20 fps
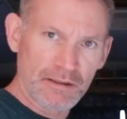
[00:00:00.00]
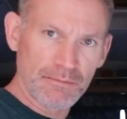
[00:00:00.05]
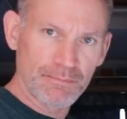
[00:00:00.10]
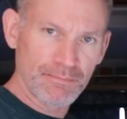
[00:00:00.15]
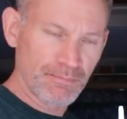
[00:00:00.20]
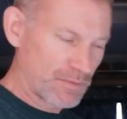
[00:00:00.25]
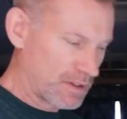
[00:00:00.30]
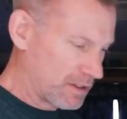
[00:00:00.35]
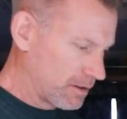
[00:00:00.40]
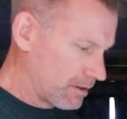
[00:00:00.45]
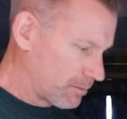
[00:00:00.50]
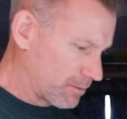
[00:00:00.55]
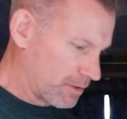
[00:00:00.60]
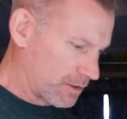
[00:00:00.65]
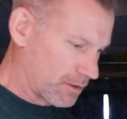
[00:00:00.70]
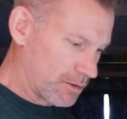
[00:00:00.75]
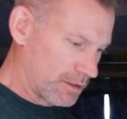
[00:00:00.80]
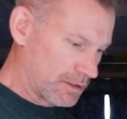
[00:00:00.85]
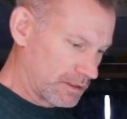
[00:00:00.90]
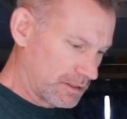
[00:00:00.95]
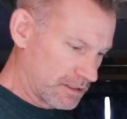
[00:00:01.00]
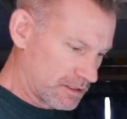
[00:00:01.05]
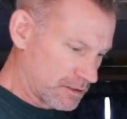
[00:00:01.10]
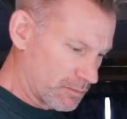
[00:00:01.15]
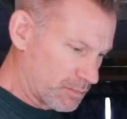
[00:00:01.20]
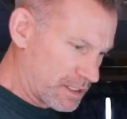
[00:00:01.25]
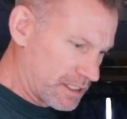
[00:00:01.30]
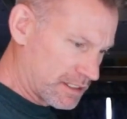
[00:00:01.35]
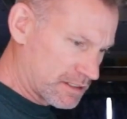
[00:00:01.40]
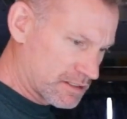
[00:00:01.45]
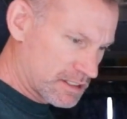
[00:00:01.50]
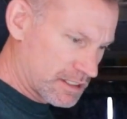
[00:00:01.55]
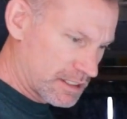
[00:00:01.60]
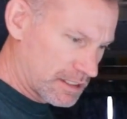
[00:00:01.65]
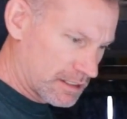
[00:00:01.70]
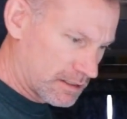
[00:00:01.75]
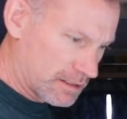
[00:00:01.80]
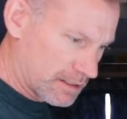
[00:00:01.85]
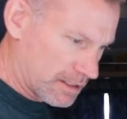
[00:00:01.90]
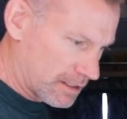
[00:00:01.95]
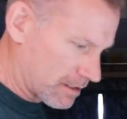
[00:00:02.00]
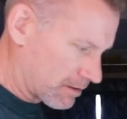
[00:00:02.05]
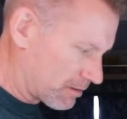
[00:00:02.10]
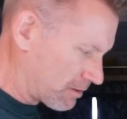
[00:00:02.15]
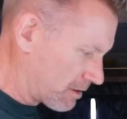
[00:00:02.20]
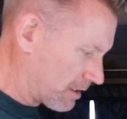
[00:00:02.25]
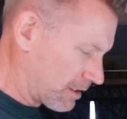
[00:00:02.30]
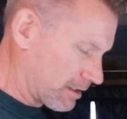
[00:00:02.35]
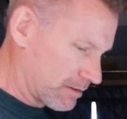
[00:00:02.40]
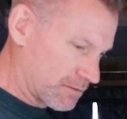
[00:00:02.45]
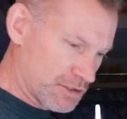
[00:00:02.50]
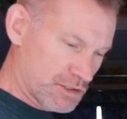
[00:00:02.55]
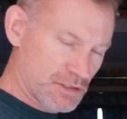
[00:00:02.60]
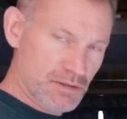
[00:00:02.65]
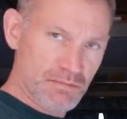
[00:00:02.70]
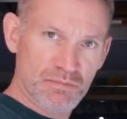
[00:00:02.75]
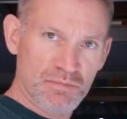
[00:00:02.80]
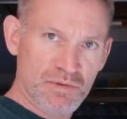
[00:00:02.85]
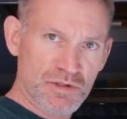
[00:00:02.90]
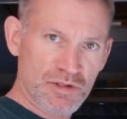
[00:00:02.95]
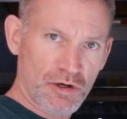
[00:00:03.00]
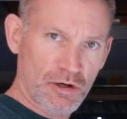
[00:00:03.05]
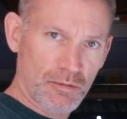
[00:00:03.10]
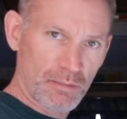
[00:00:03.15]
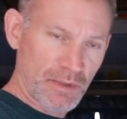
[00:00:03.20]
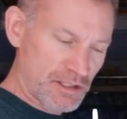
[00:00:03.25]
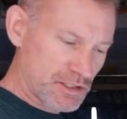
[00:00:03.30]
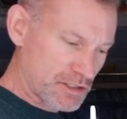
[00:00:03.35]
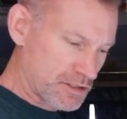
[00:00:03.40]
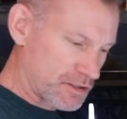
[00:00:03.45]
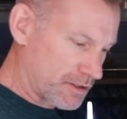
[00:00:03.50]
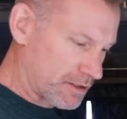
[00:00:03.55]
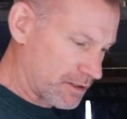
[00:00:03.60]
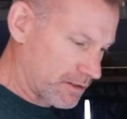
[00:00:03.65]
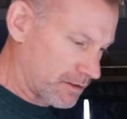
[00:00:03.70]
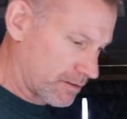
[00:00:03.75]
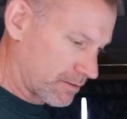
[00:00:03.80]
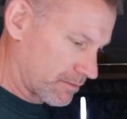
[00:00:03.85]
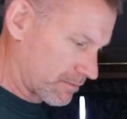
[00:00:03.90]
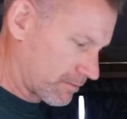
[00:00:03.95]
I'm going to go ahead and get the beans in and just start my stir.